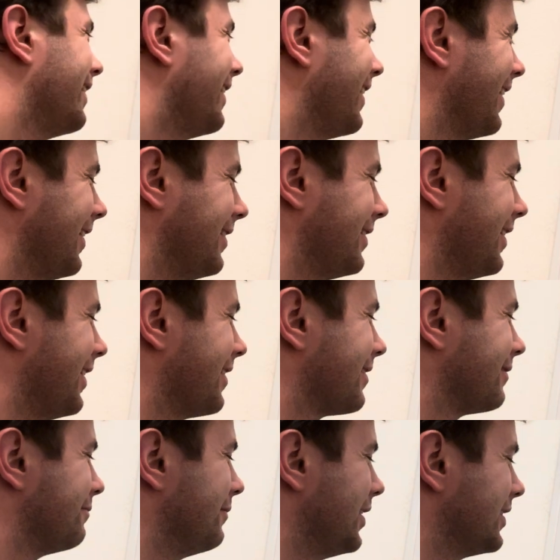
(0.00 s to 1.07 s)
And
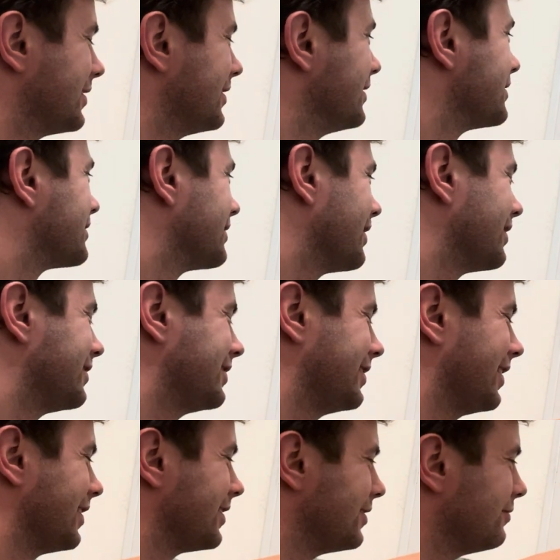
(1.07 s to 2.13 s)
that makes it such
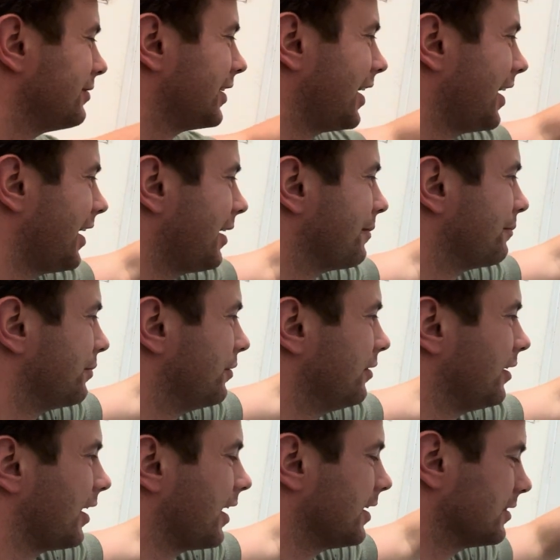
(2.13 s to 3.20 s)
that you can't
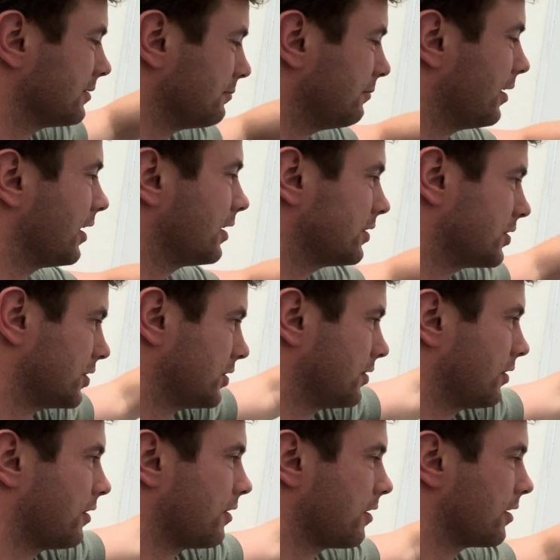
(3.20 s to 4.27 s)
put as much
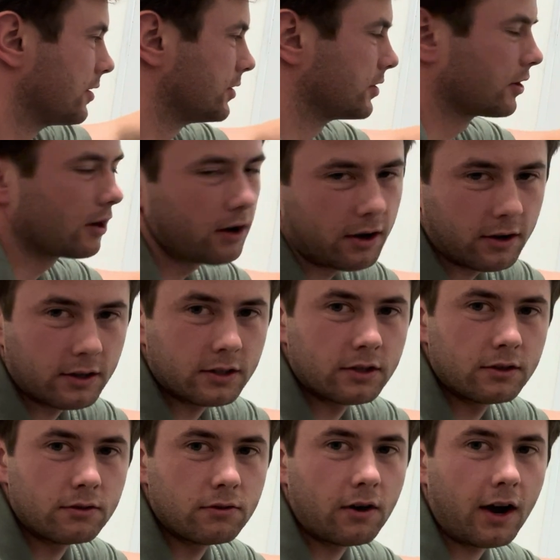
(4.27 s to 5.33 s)
charge
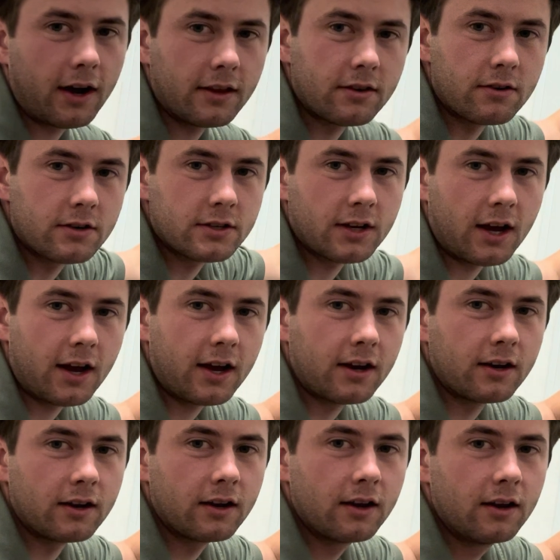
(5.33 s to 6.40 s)
onto either
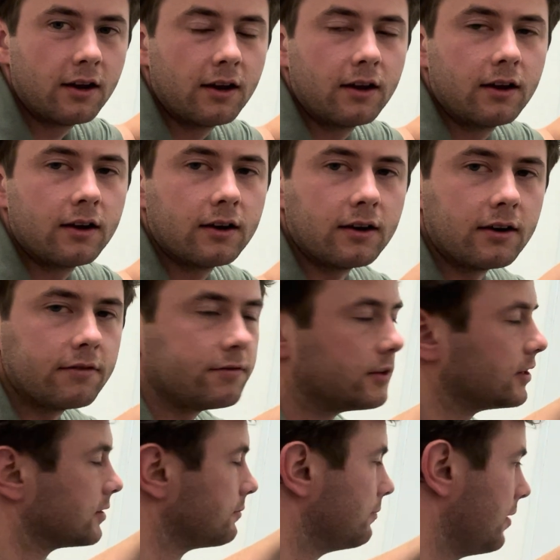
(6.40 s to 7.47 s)
side of
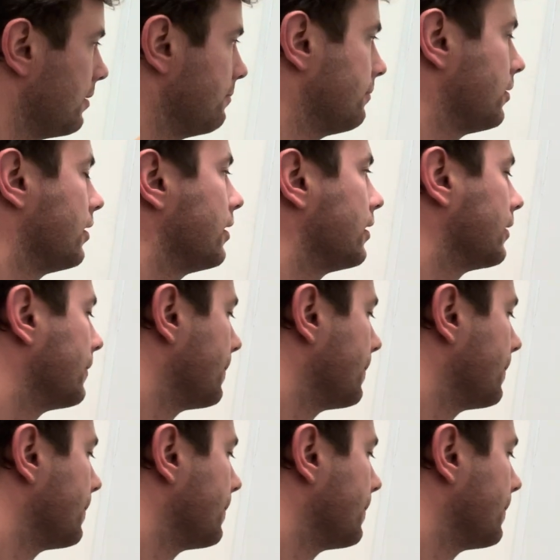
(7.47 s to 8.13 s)
this membrane.